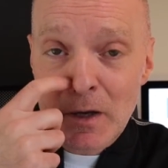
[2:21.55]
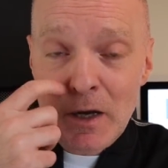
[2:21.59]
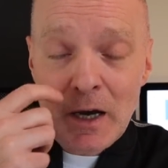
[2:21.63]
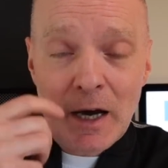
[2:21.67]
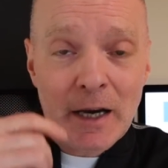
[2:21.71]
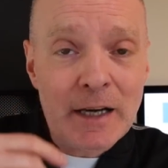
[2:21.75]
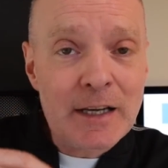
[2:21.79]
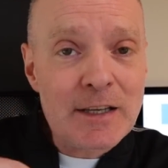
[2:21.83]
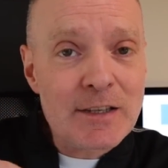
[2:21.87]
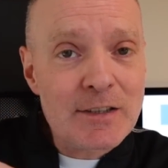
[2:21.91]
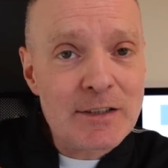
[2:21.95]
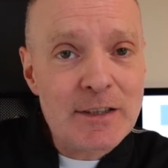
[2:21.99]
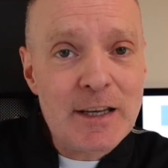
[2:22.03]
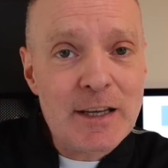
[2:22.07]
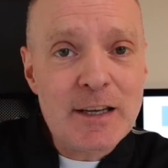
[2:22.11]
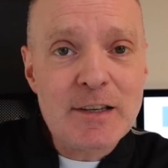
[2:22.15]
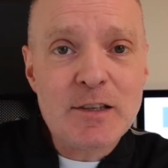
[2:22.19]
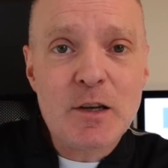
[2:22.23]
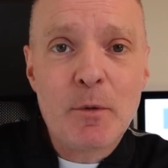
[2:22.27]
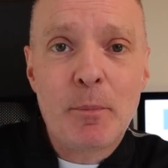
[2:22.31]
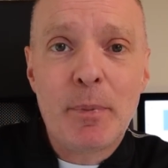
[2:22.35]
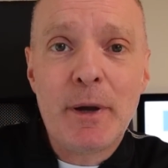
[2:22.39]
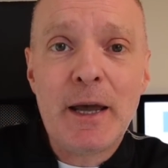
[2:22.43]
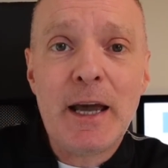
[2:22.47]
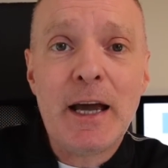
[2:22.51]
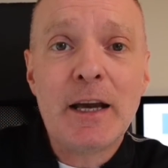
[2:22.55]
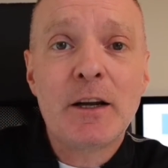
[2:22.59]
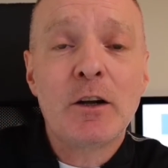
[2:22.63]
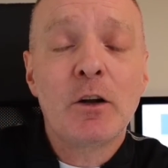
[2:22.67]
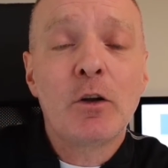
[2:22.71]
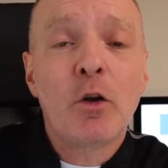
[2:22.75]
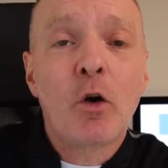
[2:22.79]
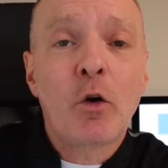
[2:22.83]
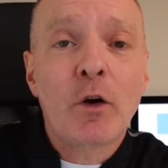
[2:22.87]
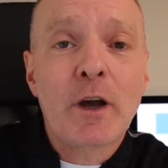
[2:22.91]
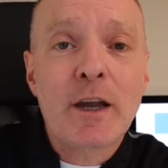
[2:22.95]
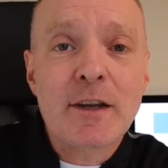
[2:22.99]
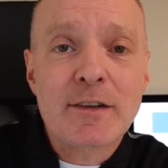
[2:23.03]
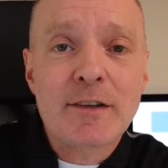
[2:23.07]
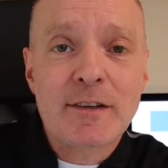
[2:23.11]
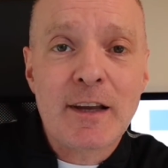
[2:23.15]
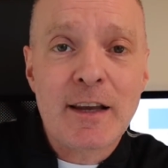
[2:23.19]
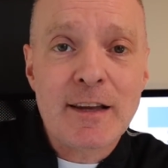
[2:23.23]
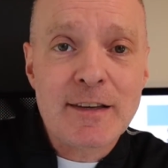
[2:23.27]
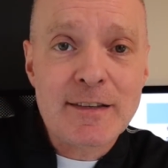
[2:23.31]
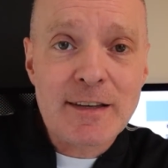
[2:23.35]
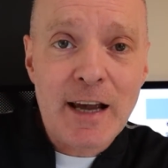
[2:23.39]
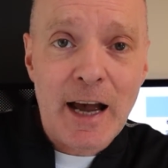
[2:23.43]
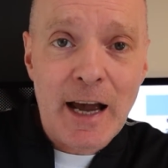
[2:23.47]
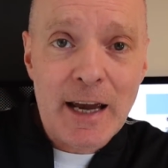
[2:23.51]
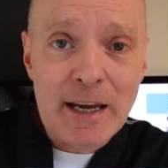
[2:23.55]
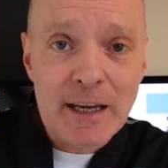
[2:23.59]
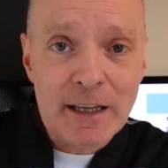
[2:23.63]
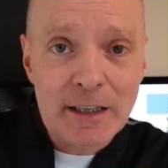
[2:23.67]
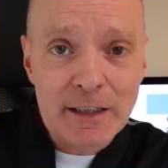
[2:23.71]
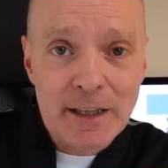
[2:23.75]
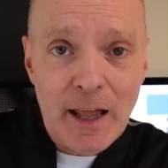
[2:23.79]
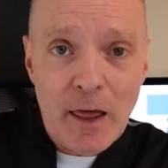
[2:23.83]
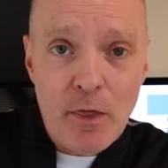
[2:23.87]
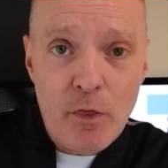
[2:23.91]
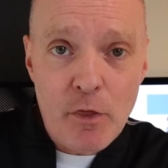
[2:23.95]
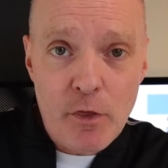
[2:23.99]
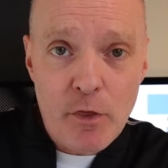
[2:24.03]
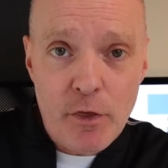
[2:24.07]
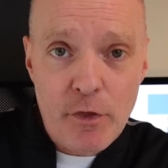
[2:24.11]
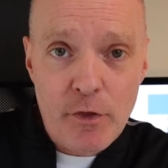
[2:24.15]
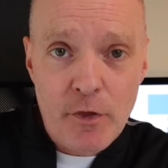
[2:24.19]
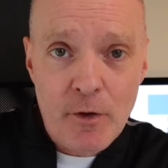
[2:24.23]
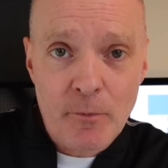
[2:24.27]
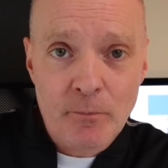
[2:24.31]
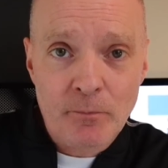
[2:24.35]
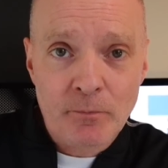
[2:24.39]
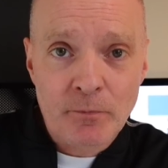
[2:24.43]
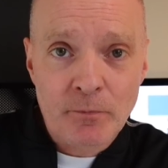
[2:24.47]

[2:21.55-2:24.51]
And it's disappeared along its entire length.